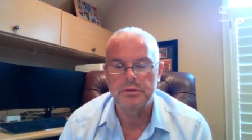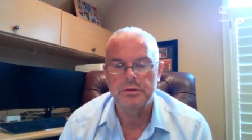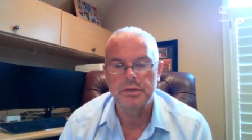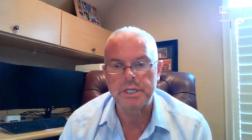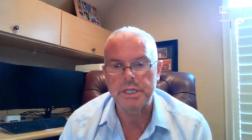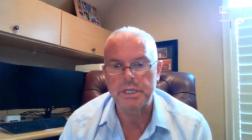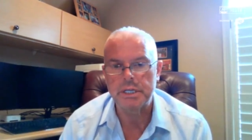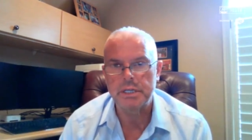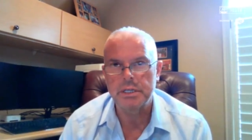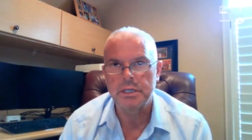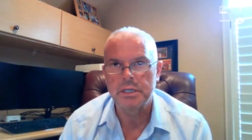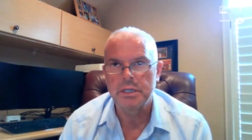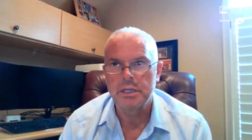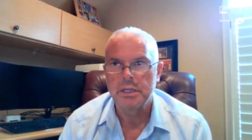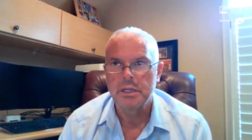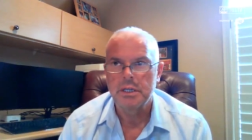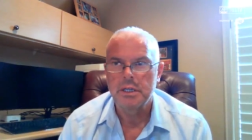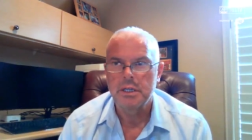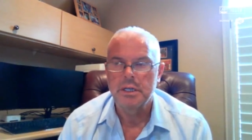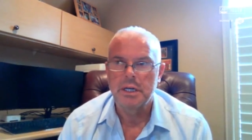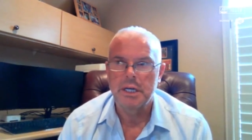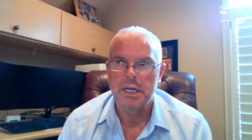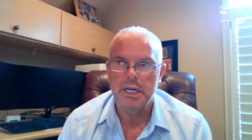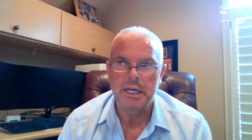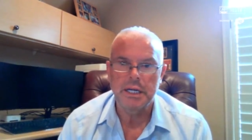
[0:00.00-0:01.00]
right?
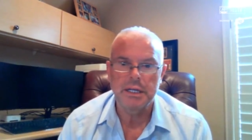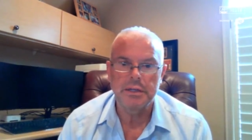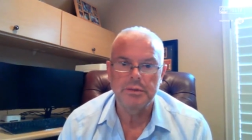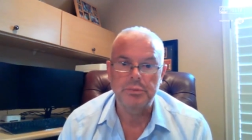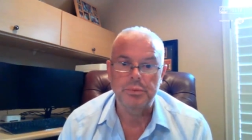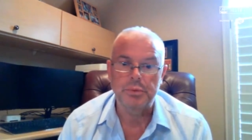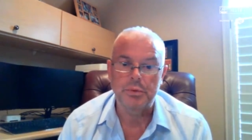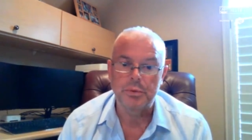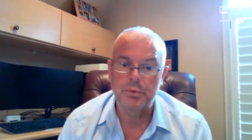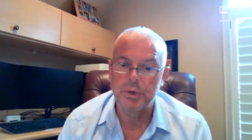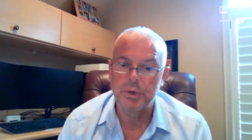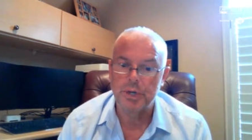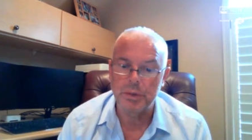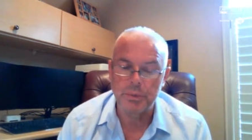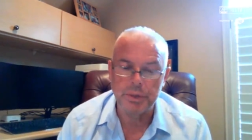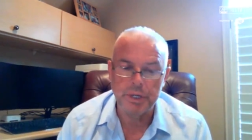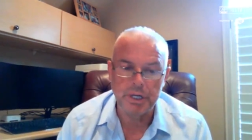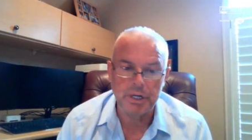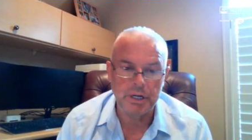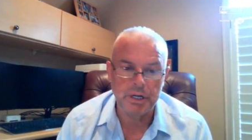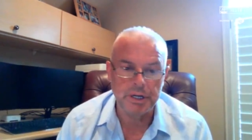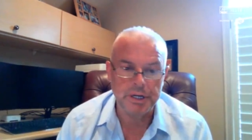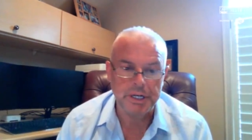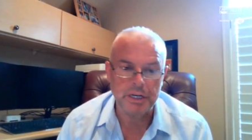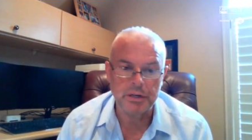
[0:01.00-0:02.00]
And we're where we
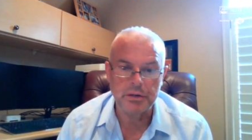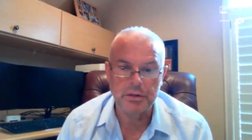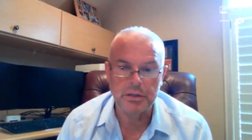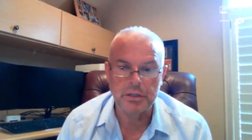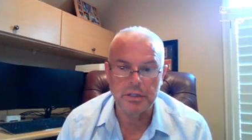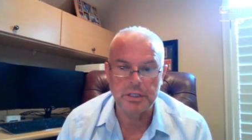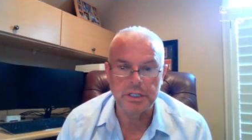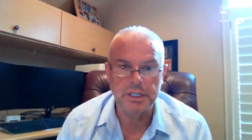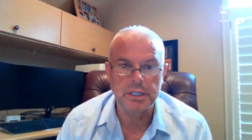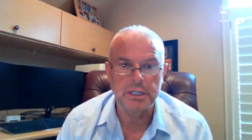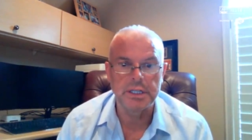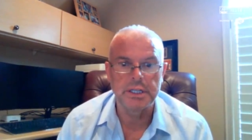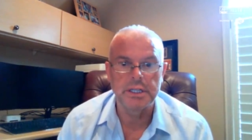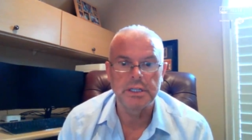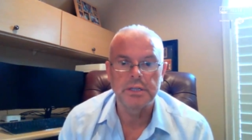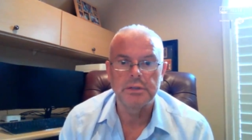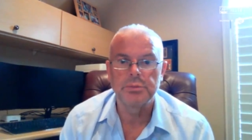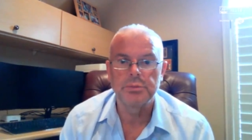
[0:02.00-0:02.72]
are now, clearly,